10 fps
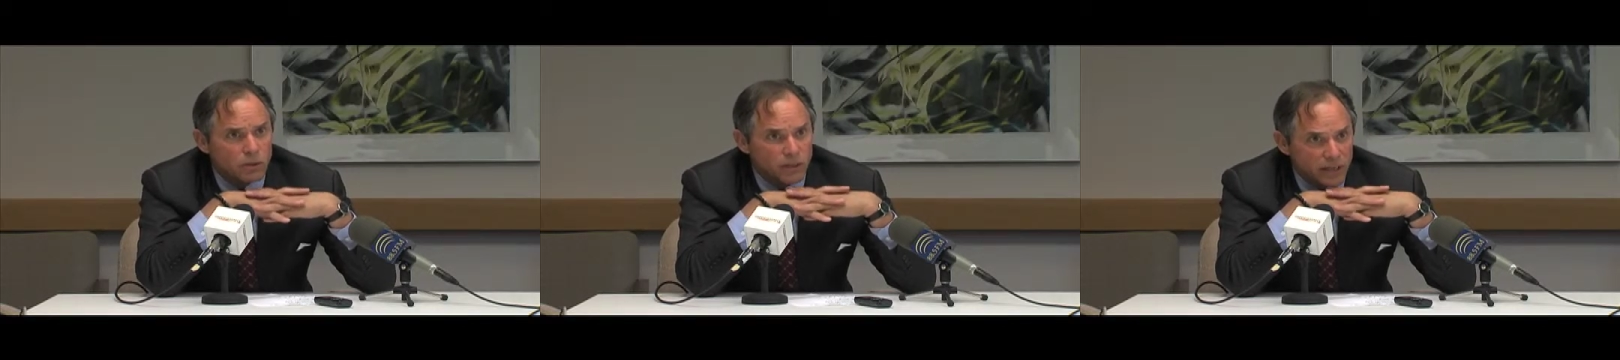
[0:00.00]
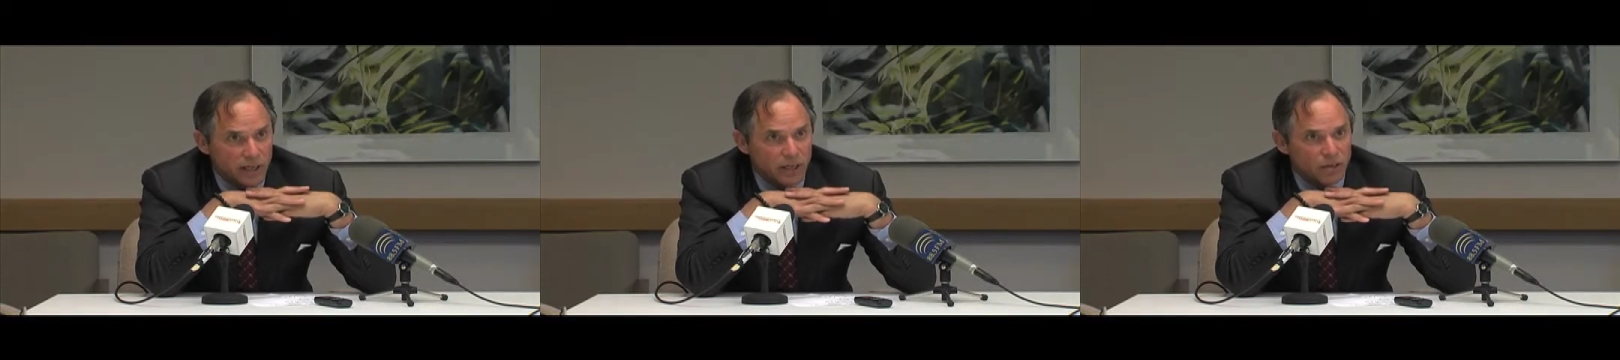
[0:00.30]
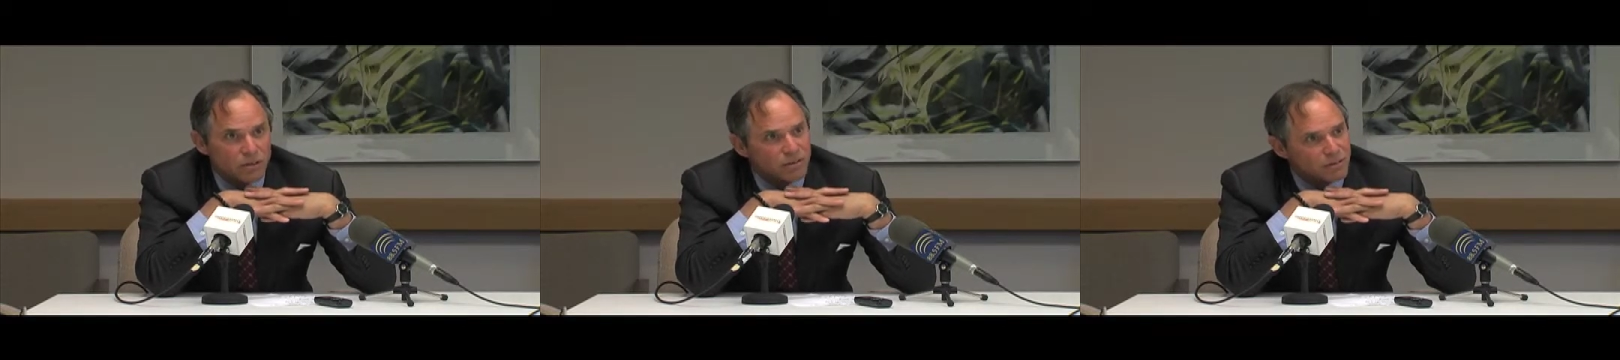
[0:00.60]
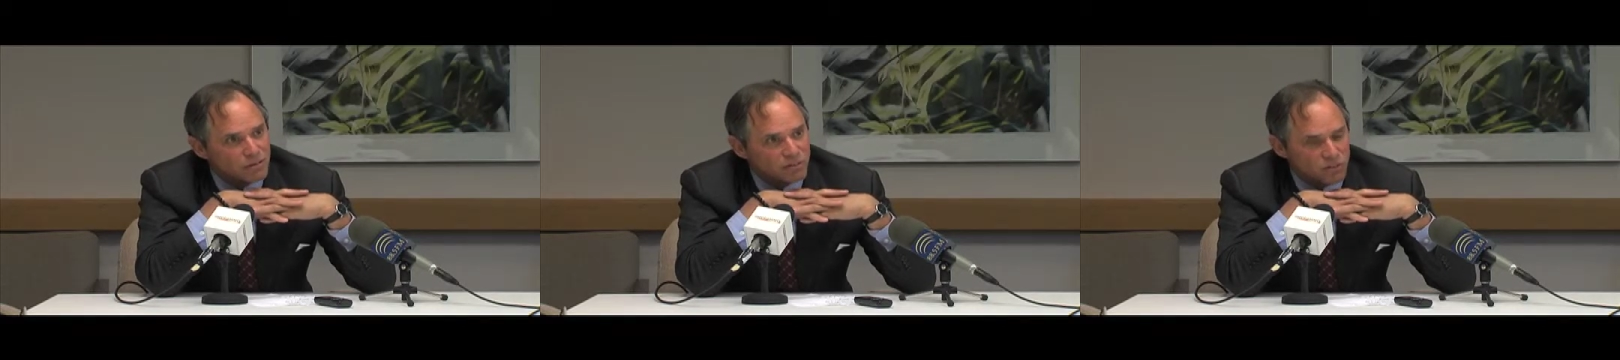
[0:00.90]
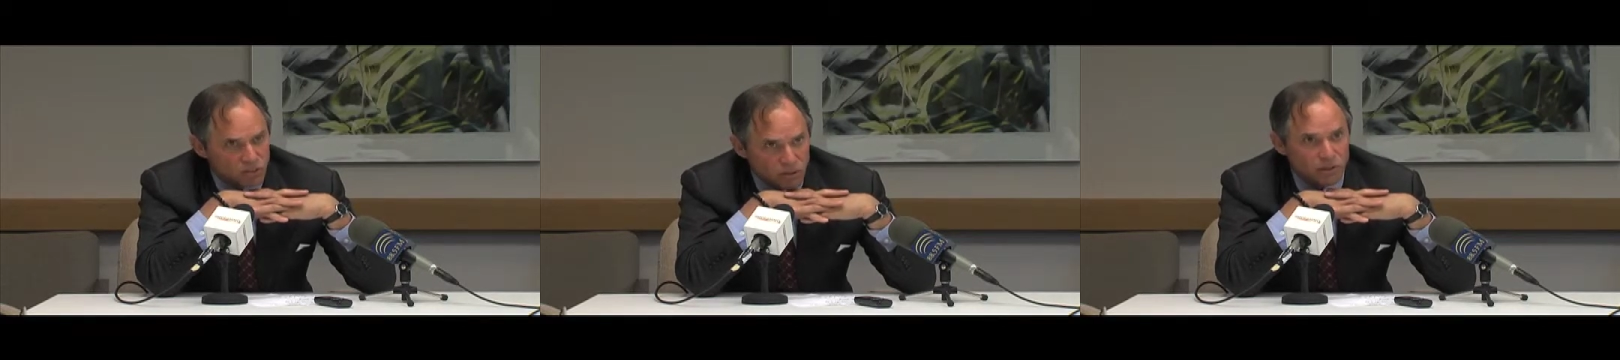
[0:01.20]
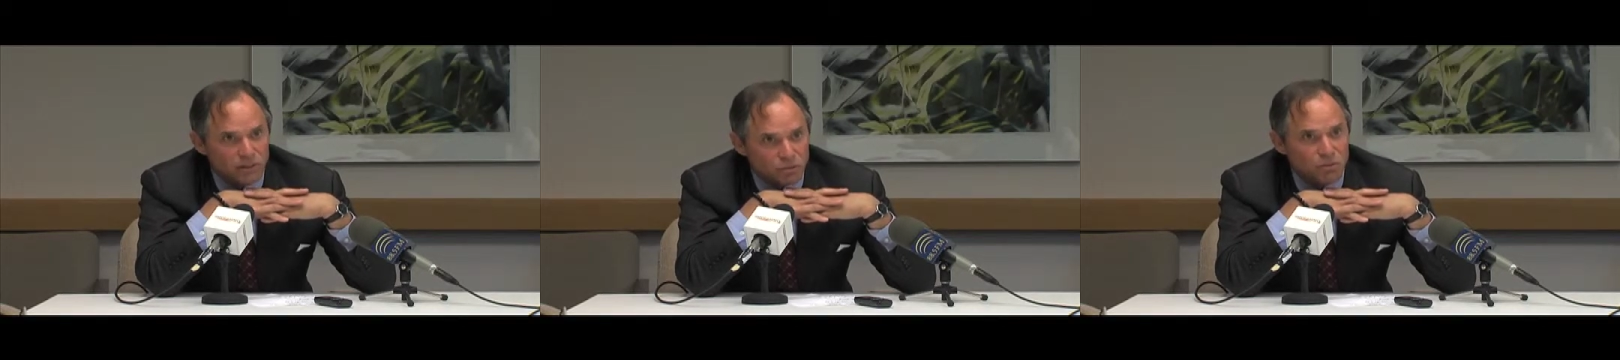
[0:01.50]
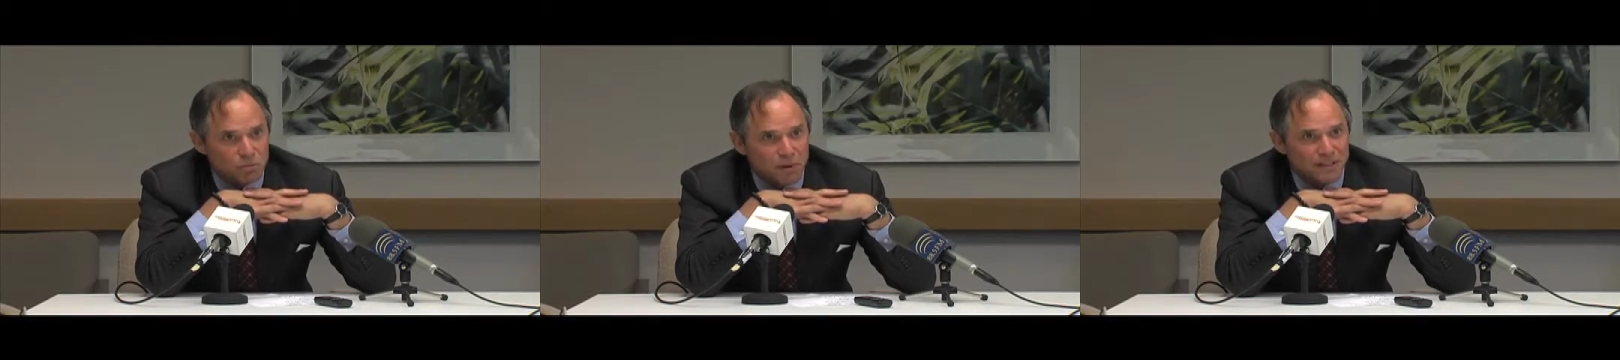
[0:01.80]
their serious
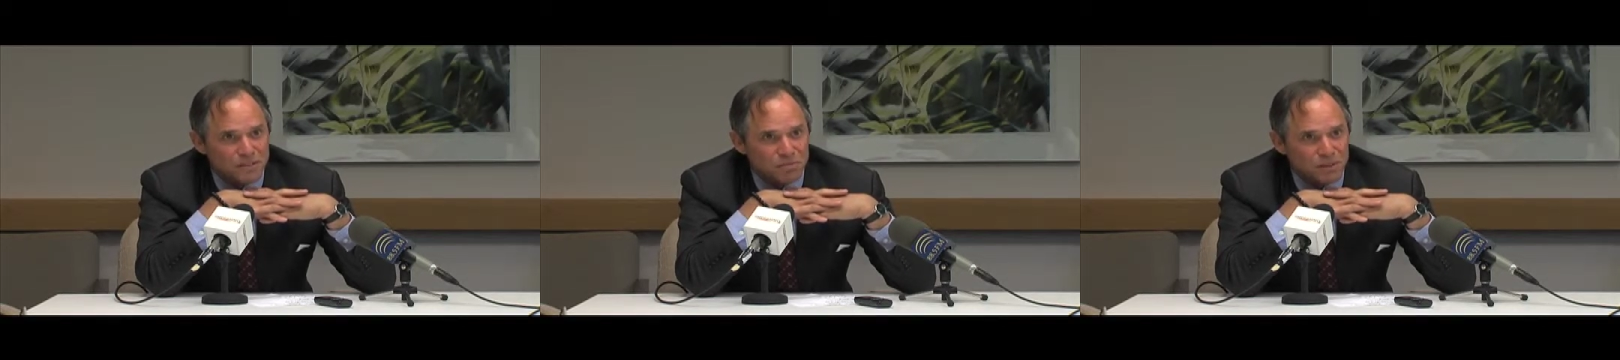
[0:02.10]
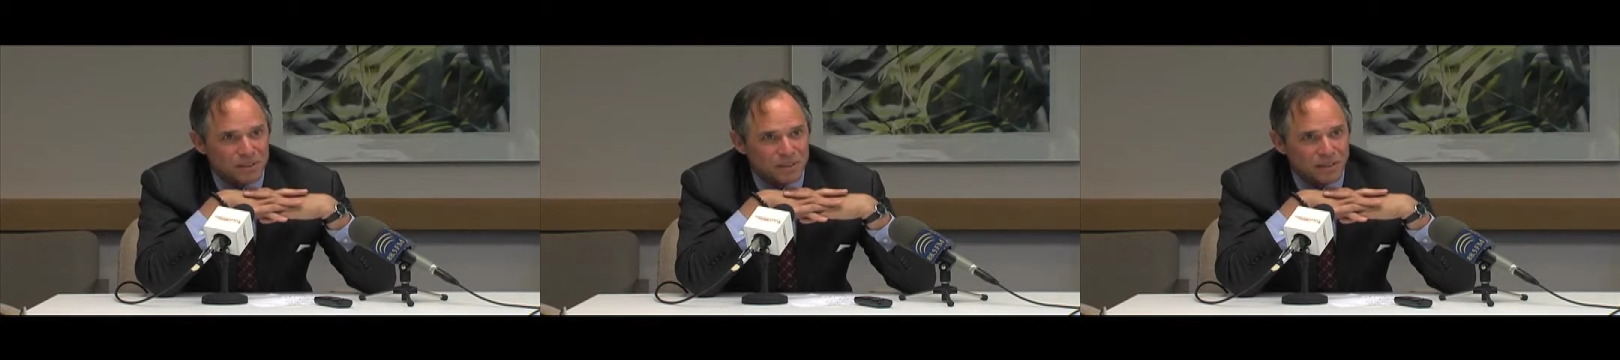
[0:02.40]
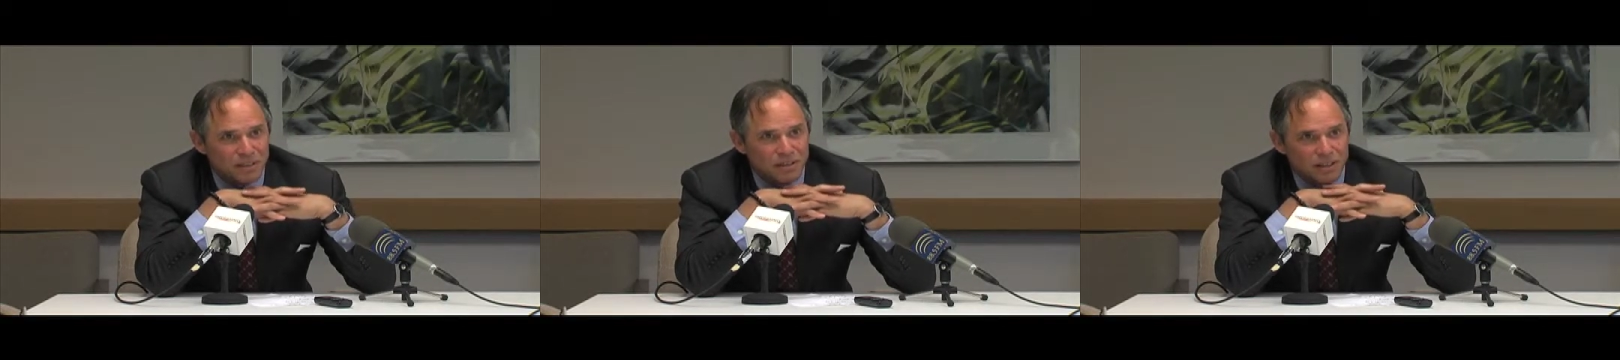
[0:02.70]
responsibility,